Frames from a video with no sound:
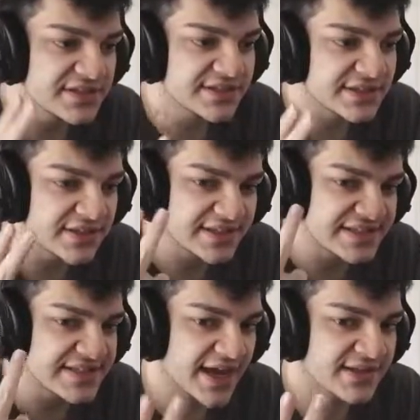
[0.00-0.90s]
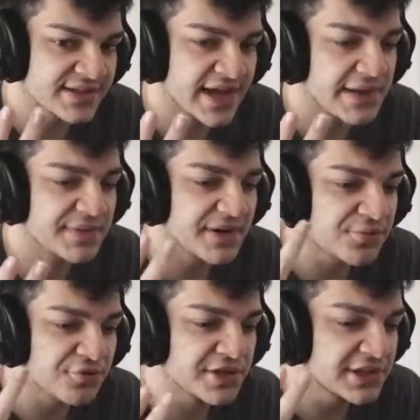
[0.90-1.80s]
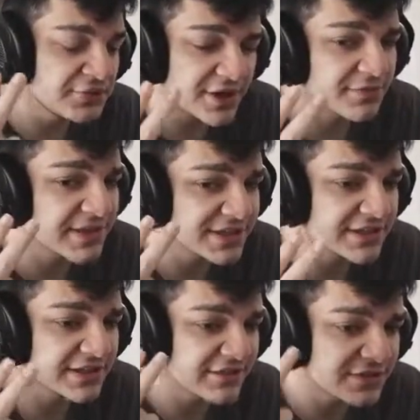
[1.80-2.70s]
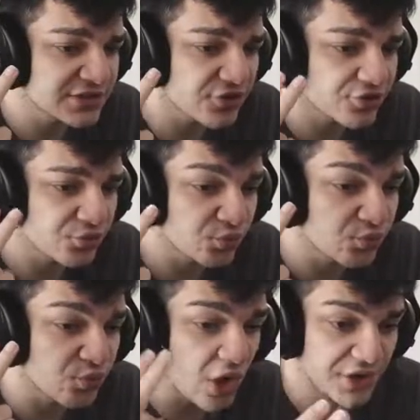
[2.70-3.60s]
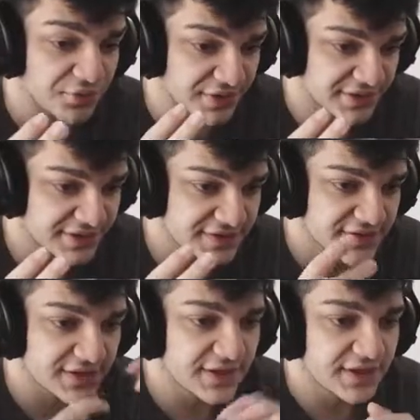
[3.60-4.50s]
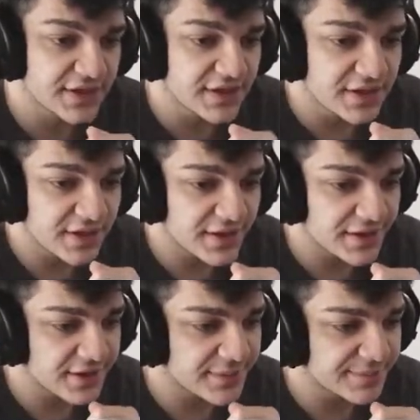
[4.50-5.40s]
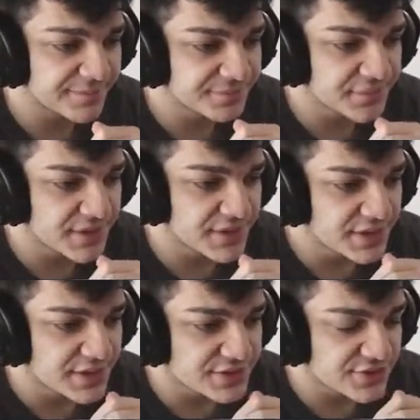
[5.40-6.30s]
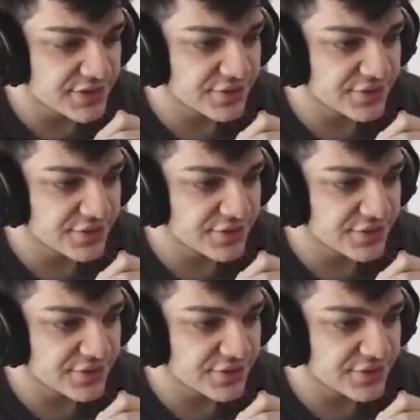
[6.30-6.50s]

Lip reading: to kill the second time, but I really recommend killing turn 1 with it. So here we